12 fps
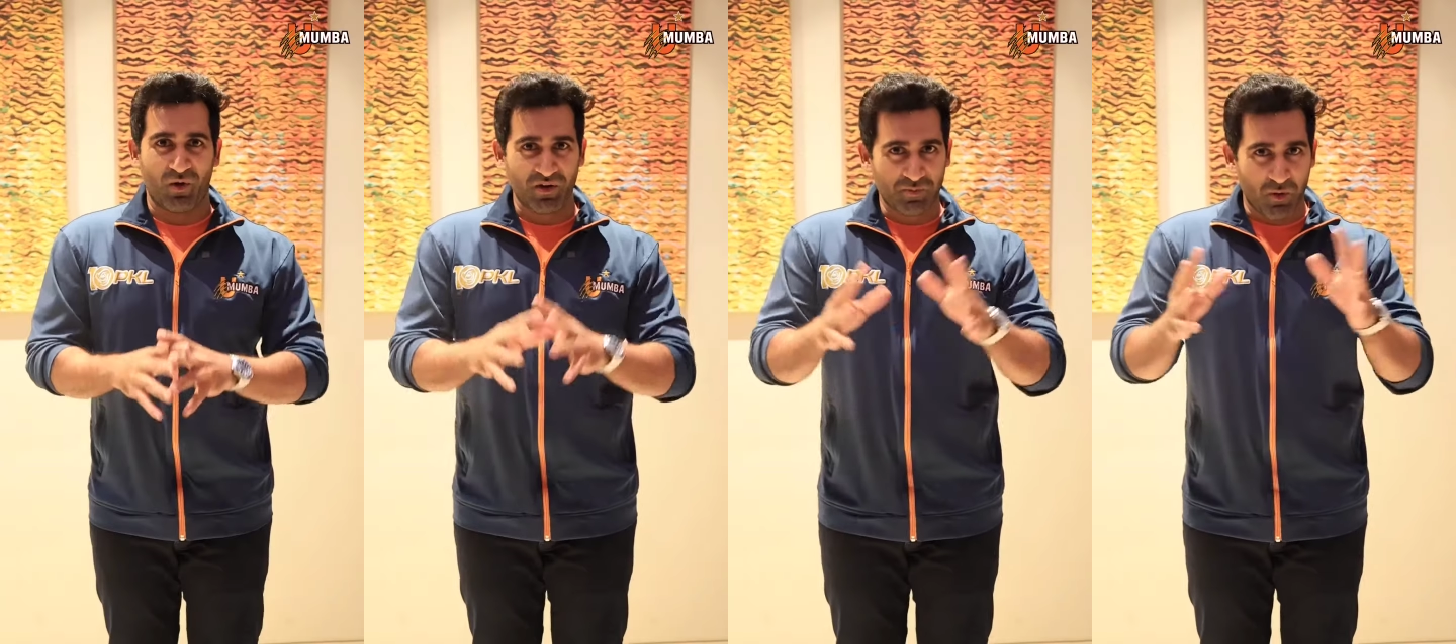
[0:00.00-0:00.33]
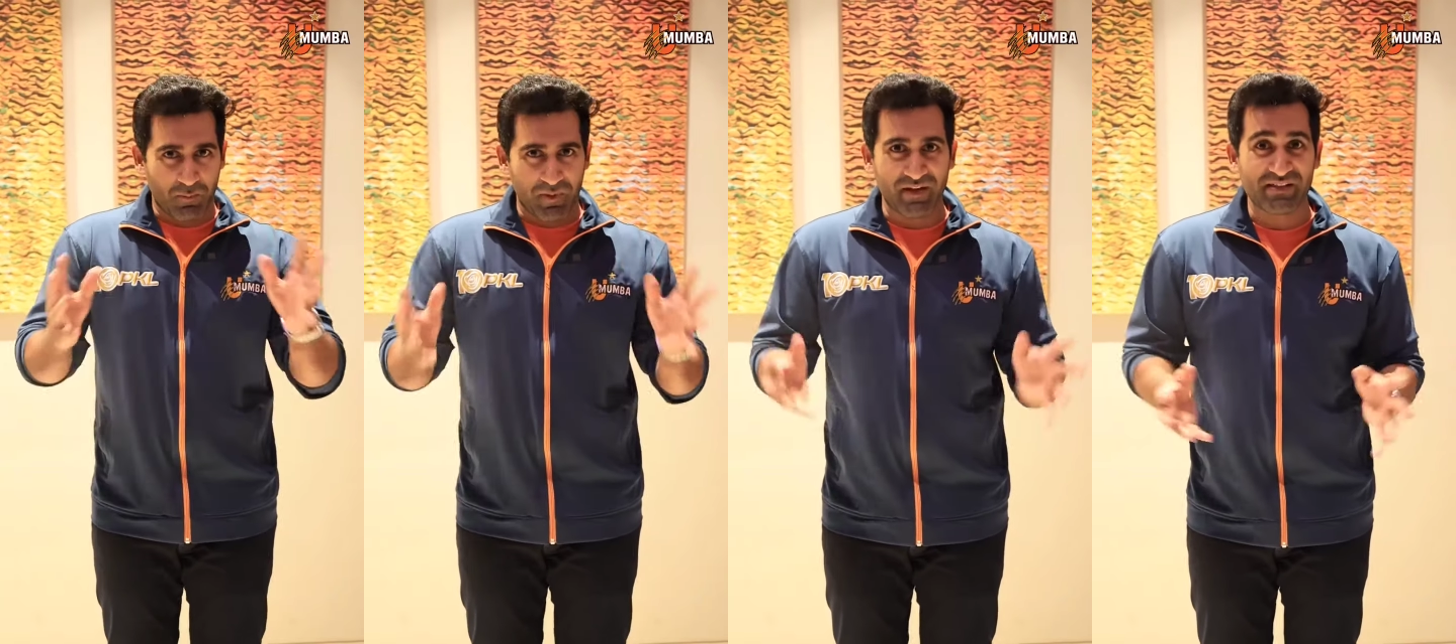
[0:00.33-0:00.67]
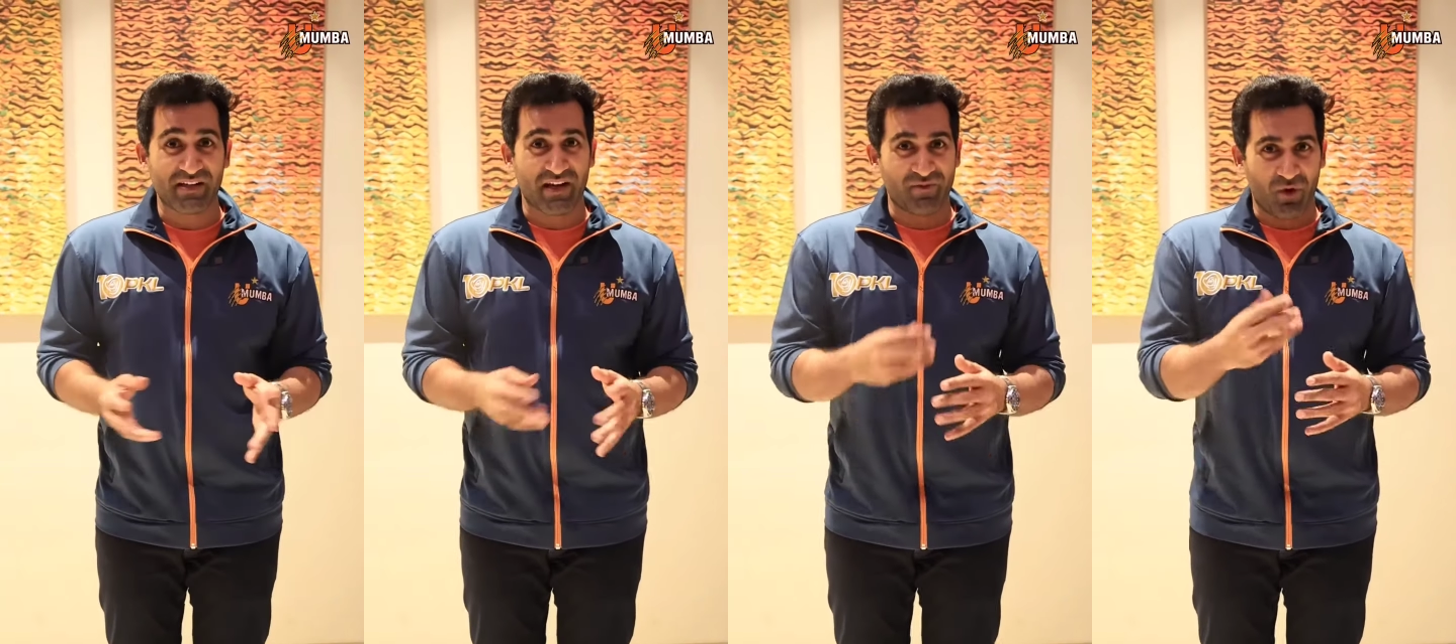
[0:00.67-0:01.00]
lots more
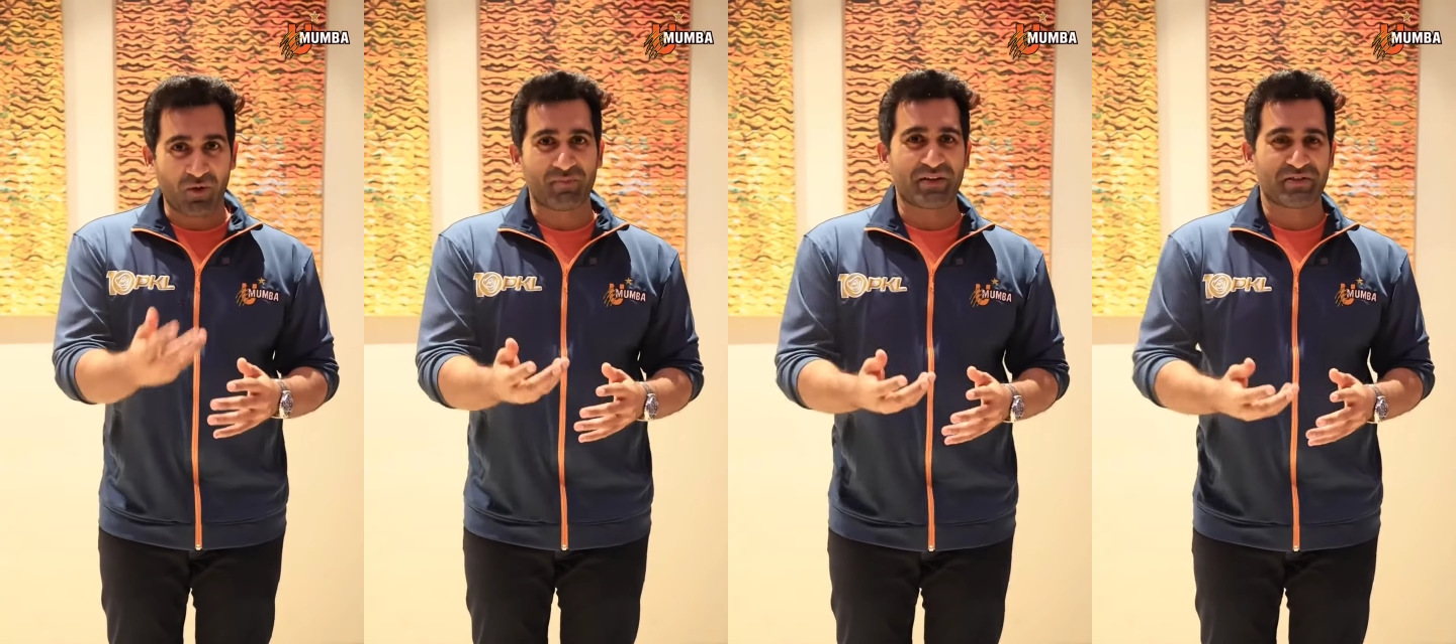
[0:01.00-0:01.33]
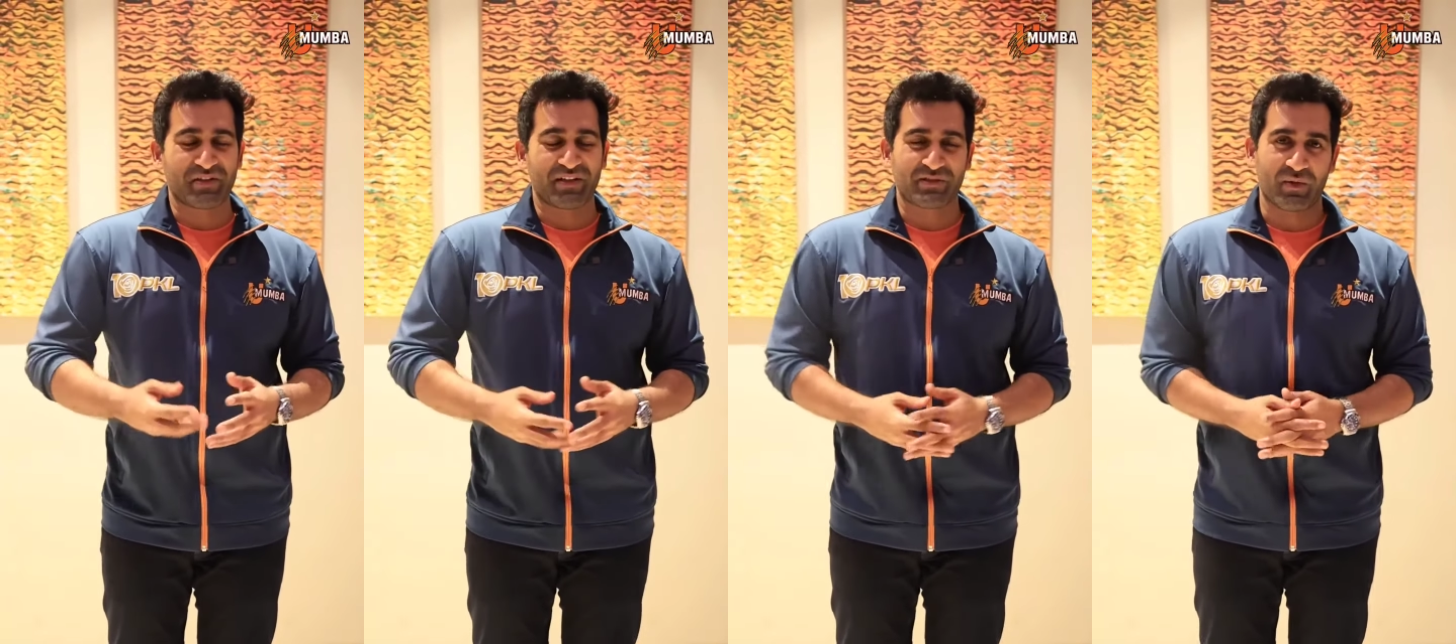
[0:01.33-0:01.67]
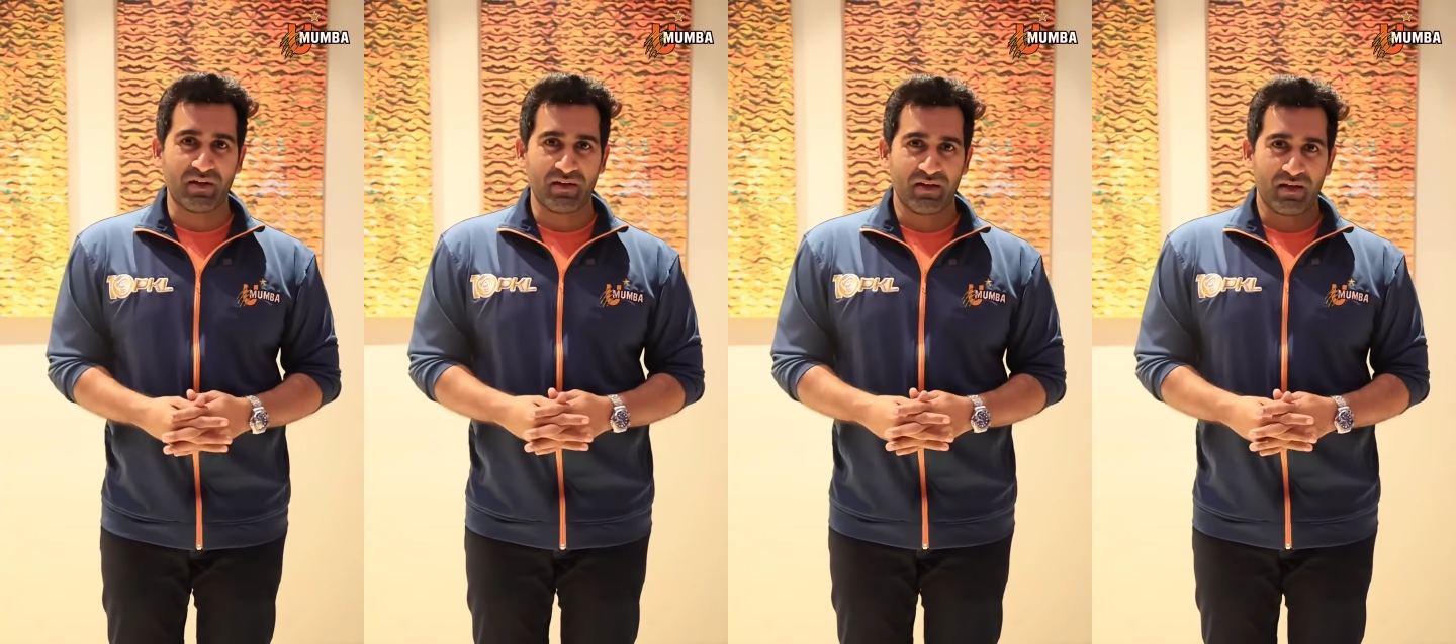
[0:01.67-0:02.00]
players that I've not mentioned as
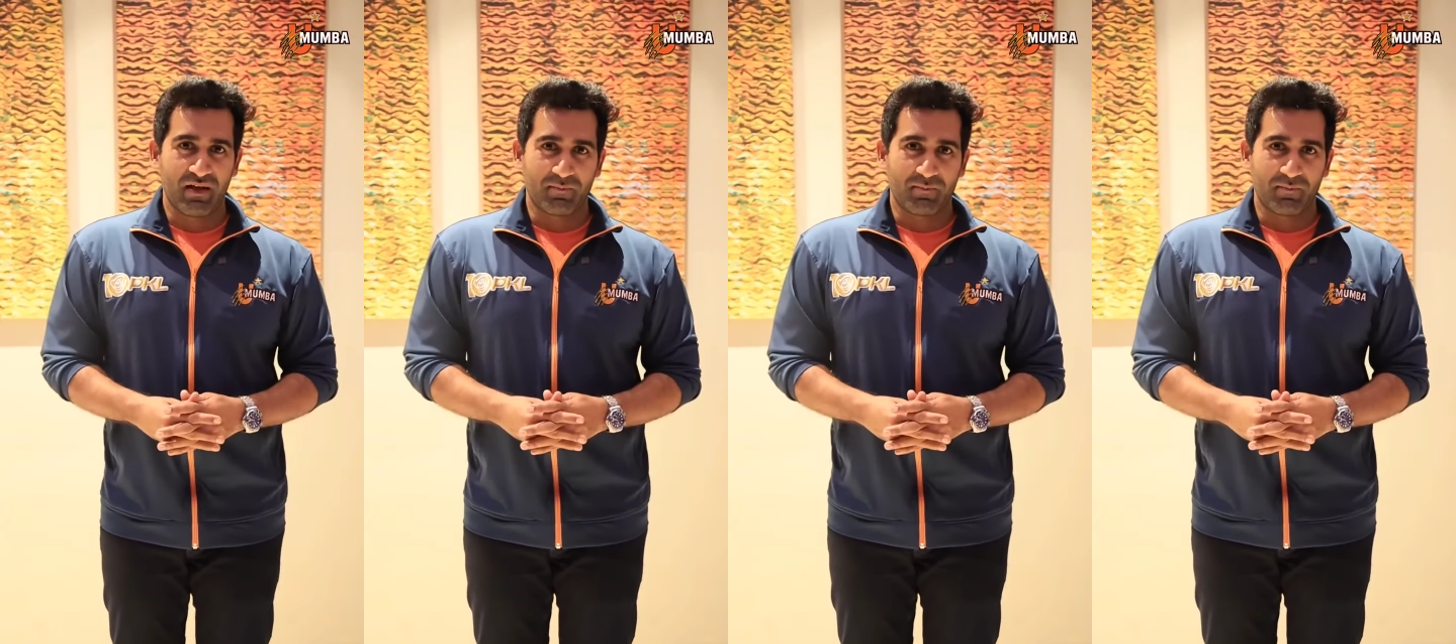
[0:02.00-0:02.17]
well.